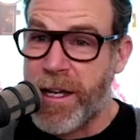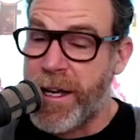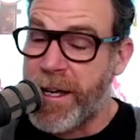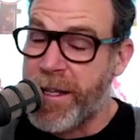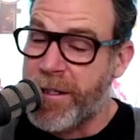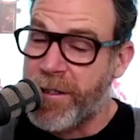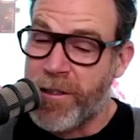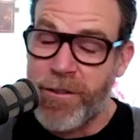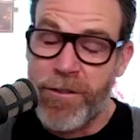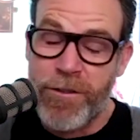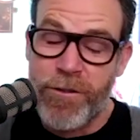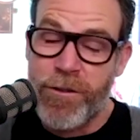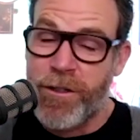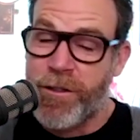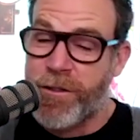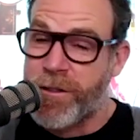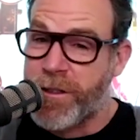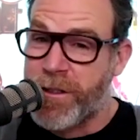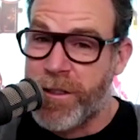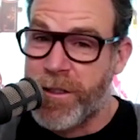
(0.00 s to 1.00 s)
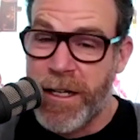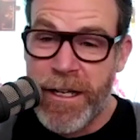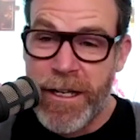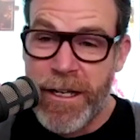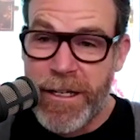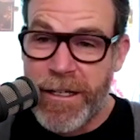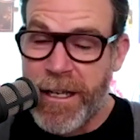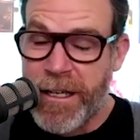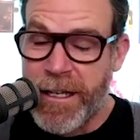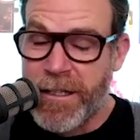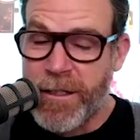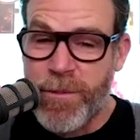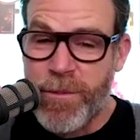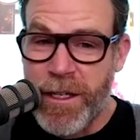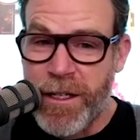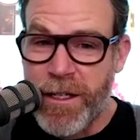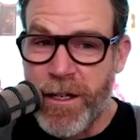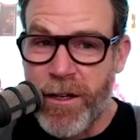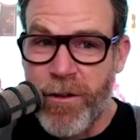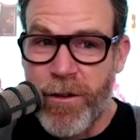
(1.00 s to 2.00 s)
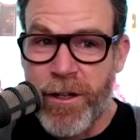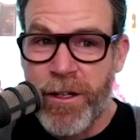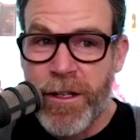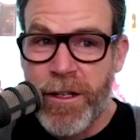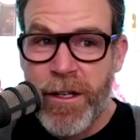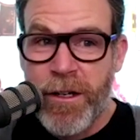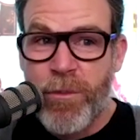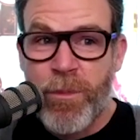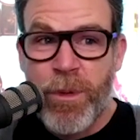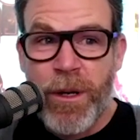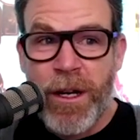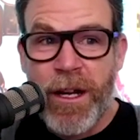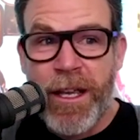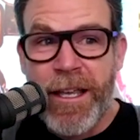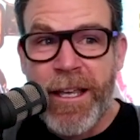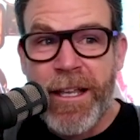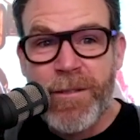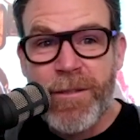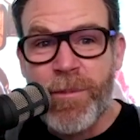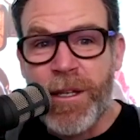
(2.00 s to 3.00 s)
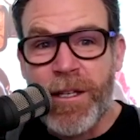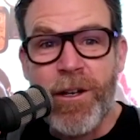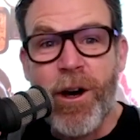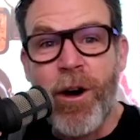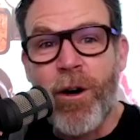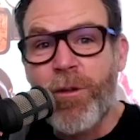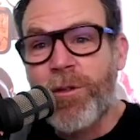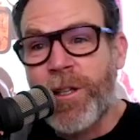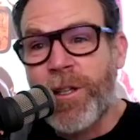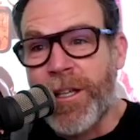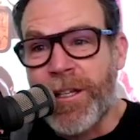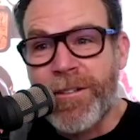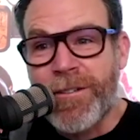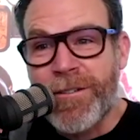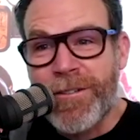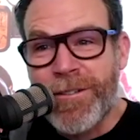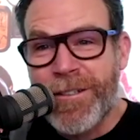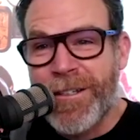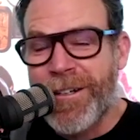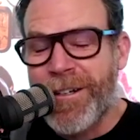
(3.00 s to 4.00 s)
New Year's gets me going, but it gets me goaling.